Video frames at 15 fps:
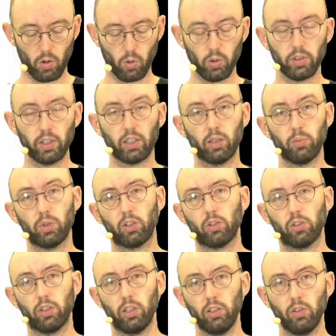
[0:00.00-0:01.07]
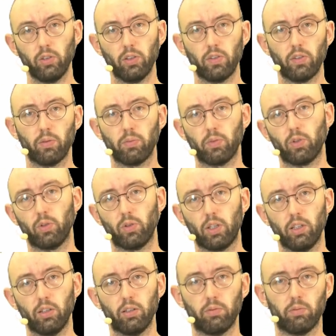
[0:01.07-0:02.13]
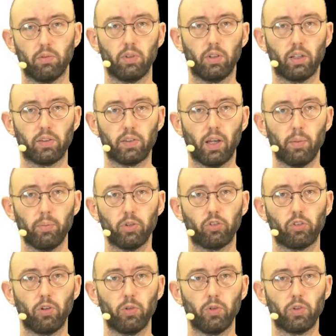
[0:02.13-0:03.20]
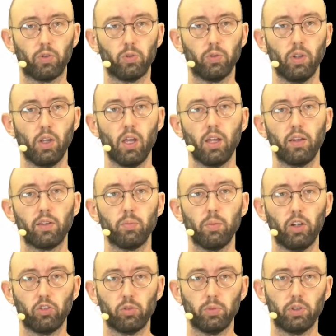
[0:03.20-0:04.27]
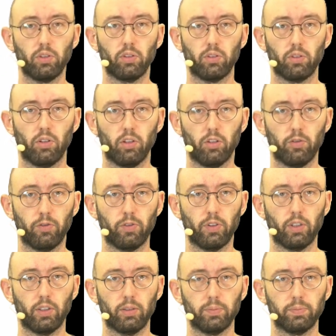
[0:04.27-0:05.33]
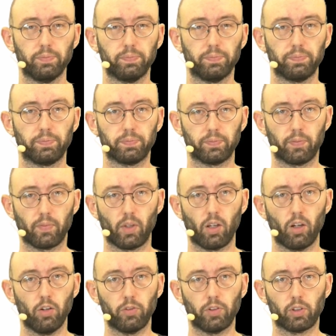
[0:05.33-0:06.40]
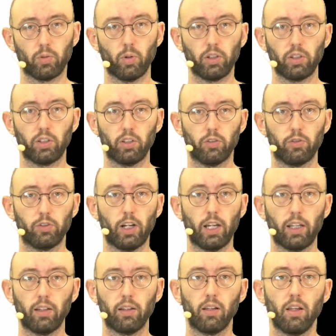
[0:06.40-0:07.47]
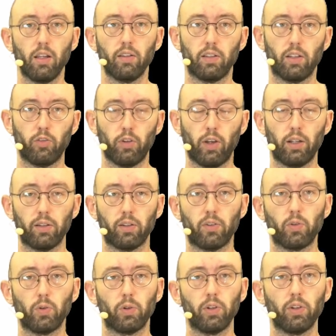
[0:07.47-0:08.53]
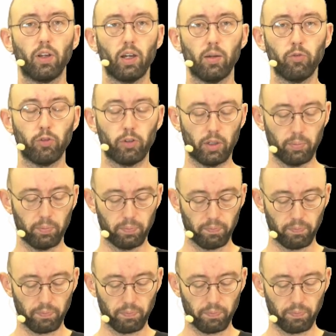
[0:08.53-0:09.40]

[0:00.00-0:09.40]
Or they can be continuous. So here the example shows you the measurement of the quantity of rain that fell in a certain time frame.